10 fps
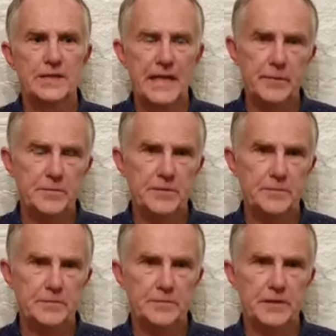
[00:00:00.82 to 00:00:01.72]

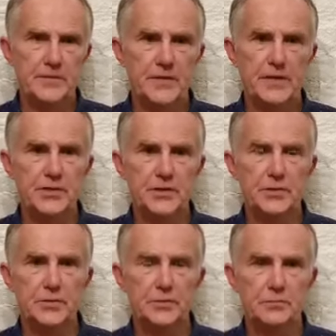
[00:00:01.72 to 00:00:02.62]
Damned if they
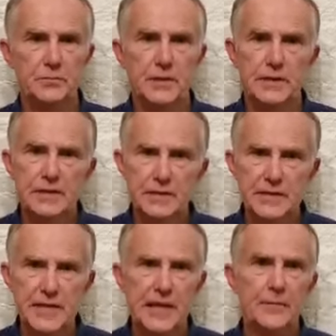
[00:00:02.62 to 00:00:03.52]
do,
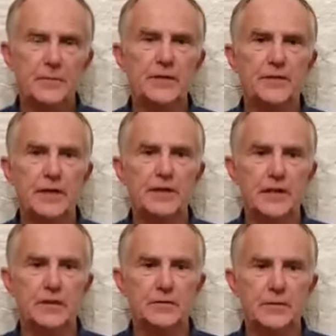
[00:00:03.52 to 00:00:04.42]
damned if they
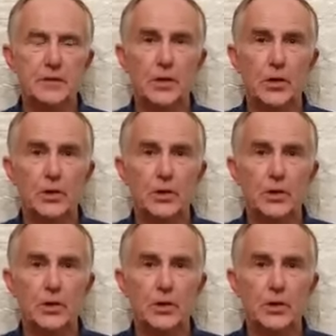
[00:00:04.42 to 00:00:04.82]
don't.